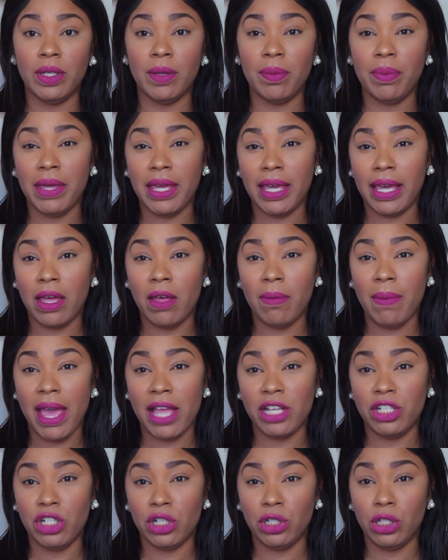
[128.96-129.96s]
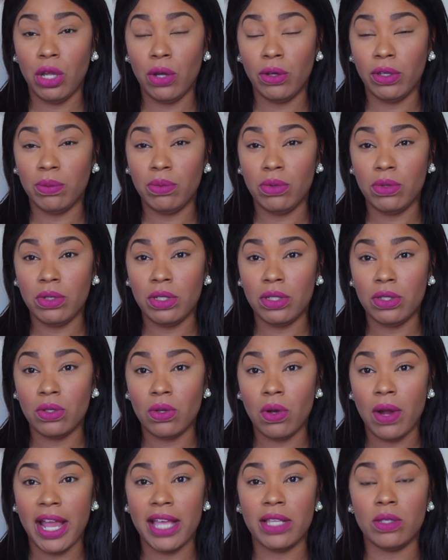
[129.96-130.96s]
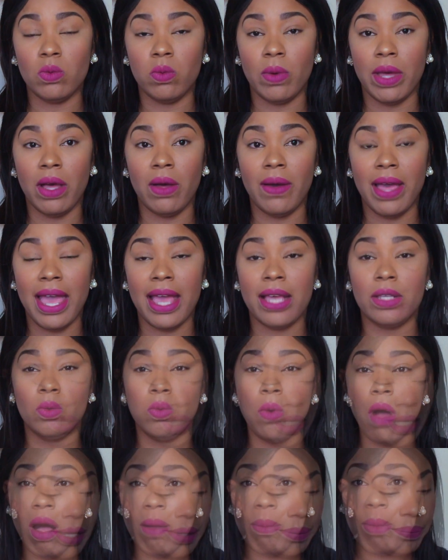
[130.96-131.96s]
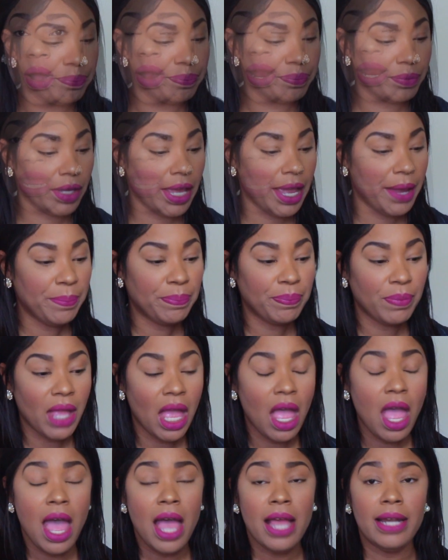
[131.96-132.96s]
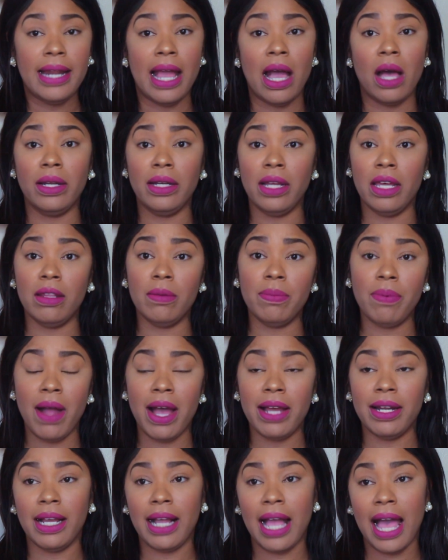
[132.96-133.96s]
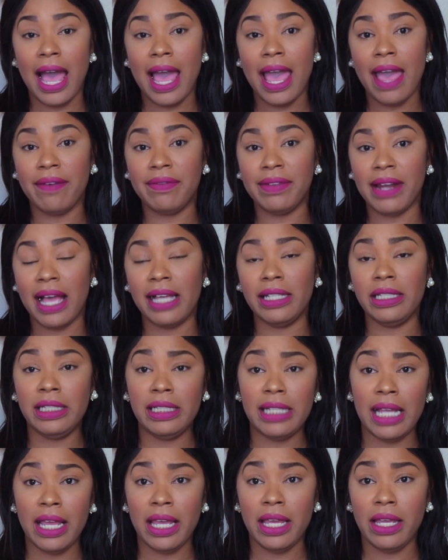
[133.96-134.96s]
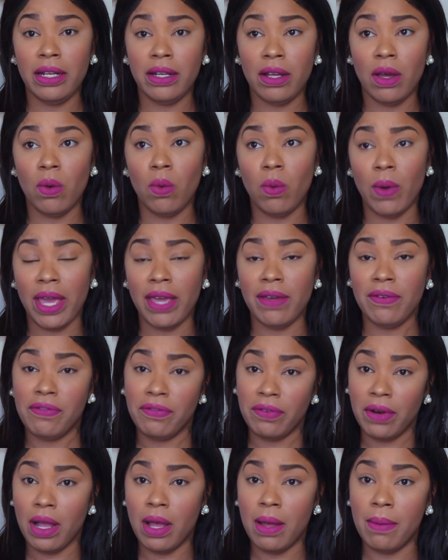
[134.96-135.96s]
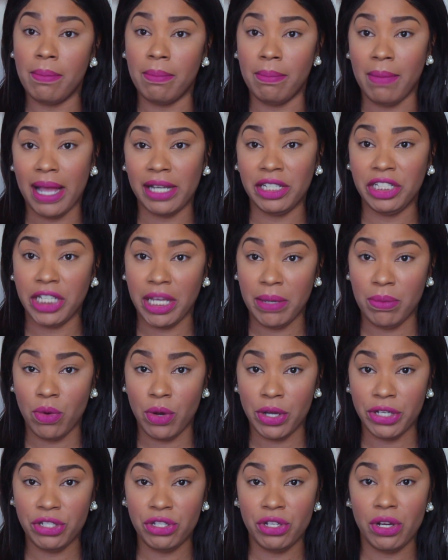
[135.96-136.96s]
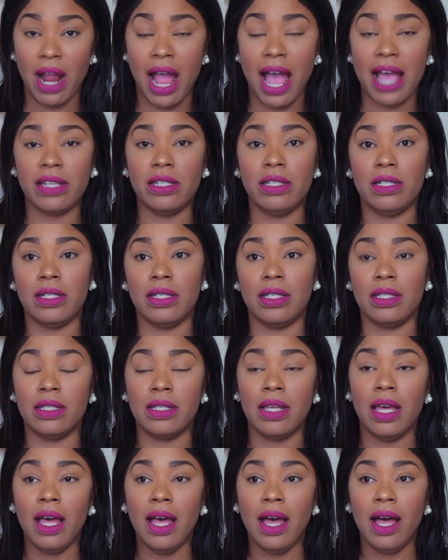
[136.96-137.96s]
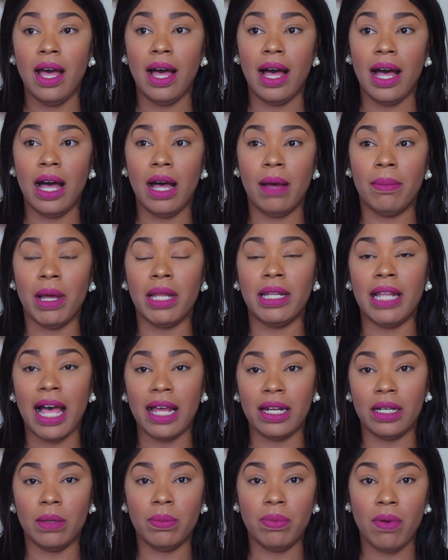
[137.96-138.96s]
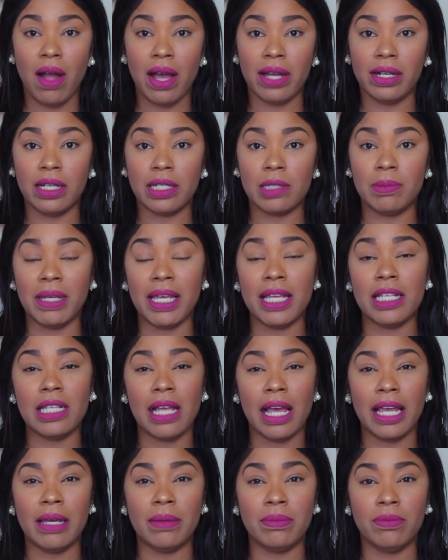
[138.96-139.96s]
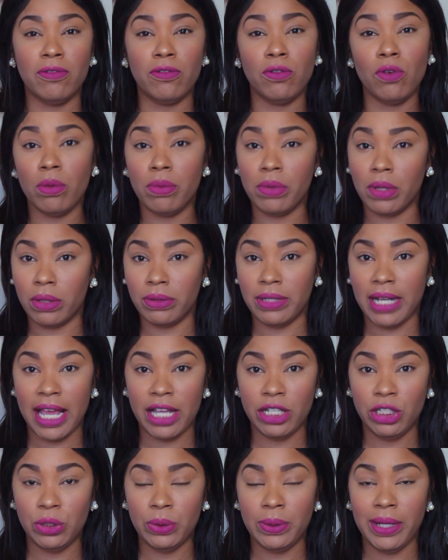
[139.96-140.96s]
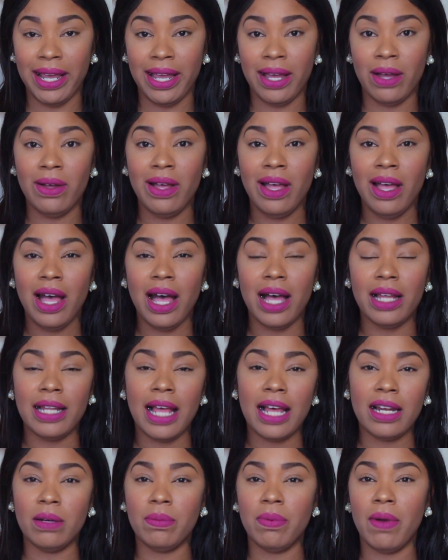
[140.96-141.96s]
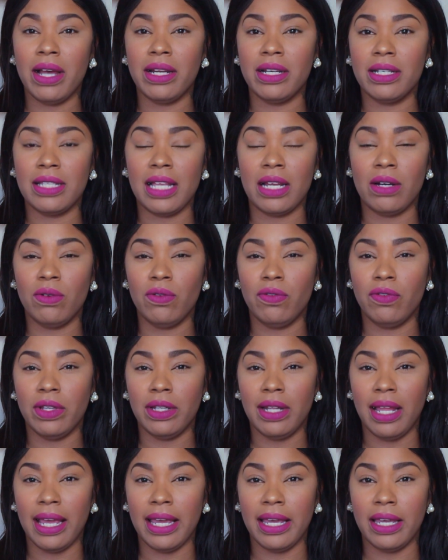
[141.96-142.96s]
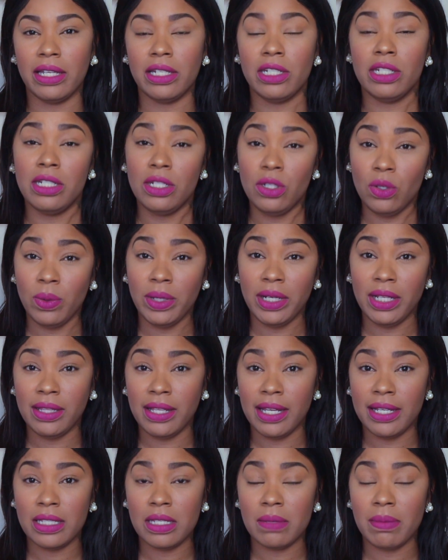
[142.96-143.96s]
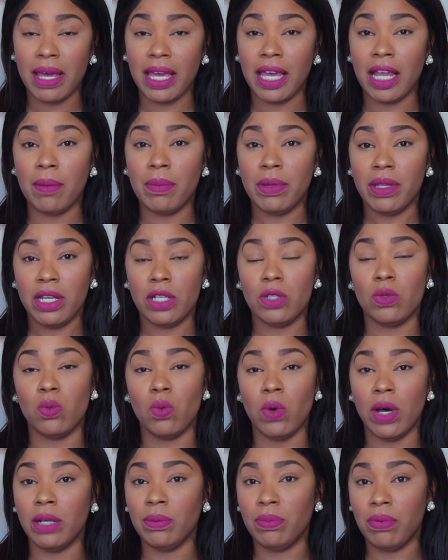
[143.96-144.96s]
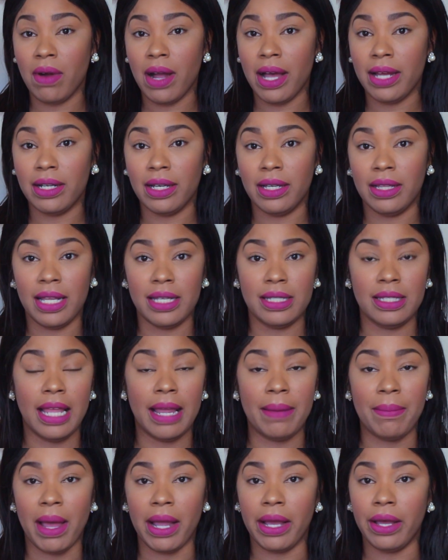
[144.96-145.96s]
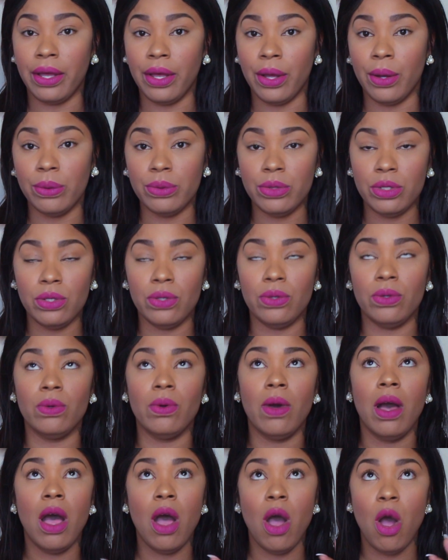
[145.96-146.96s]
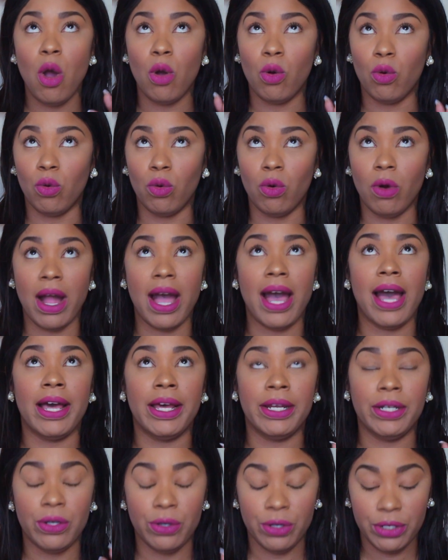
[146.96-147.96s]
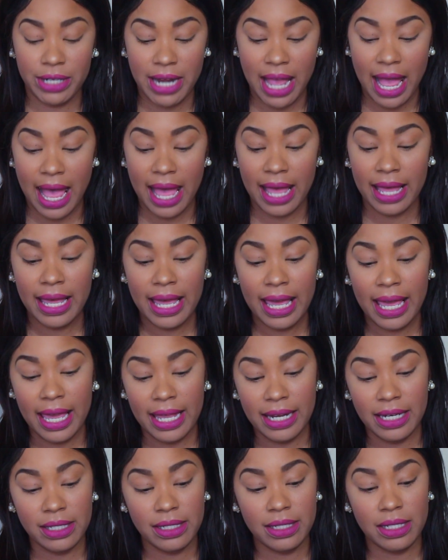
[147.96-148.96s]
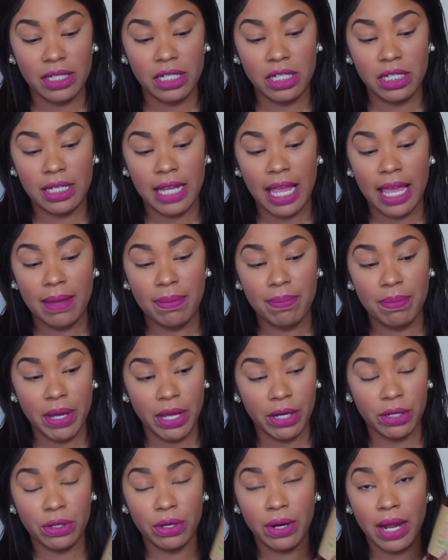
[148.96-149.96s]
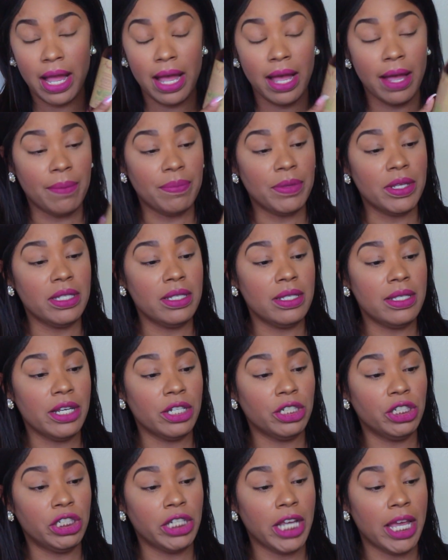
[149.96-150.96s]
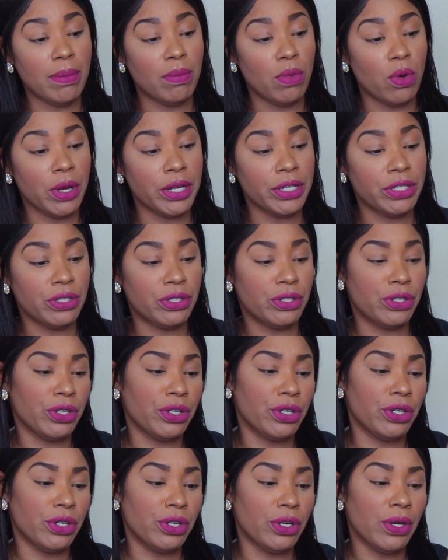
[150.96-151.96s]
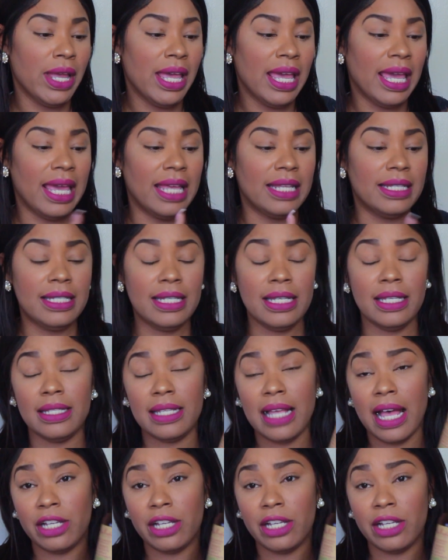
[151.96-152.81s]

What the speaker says: you can pick up at your local beauty store as well as Walmart. Okay. Now another product, I have not shayed away from my Shea Moisture. I just a lot of the products, because I am full-blown natural now, a lot of the products I don't feel like do anything to my hair, but there's one product that's like my go-to ride or die, and it's the Shea Butter. This is their Shea Moisture Intense